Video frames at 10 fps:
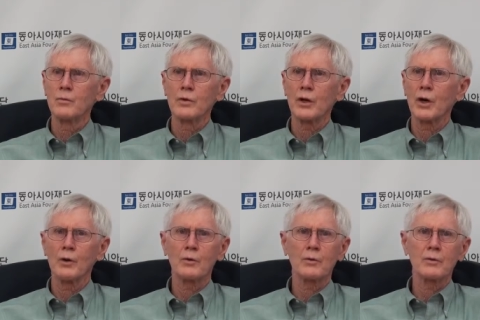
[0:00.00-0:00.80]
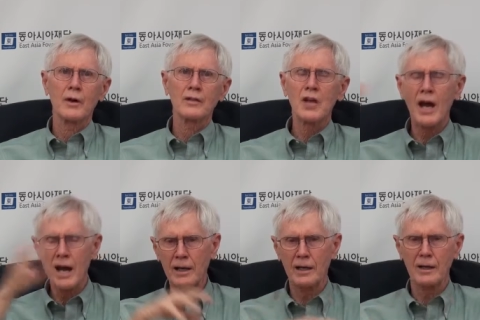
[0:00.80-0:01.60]

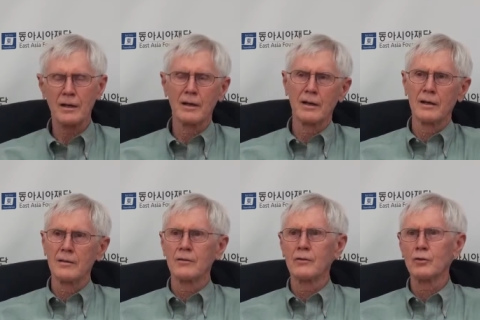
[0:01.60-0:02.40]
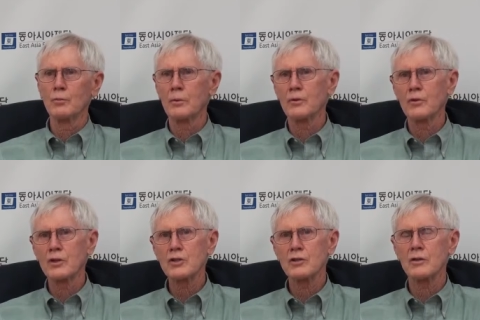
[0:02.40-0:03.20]
attacking
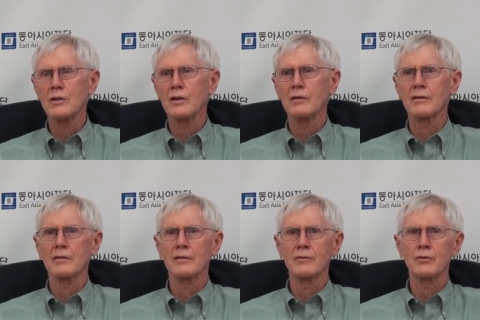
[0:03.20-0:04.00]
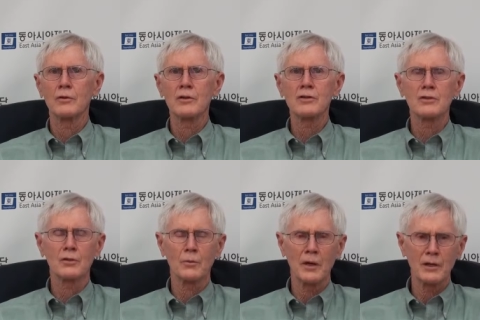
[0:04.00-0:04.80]
superstition and
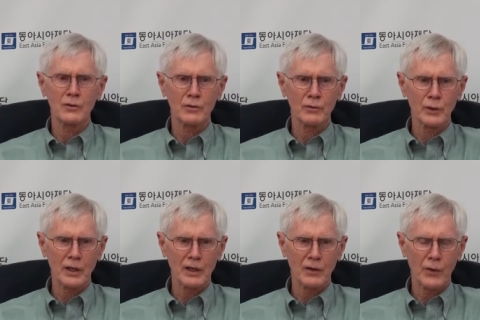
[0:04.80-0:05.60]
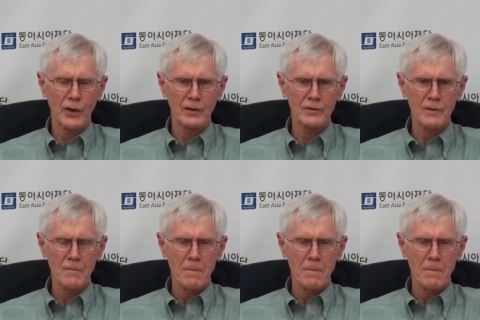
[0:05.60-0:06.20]
traditional ways of looking at things,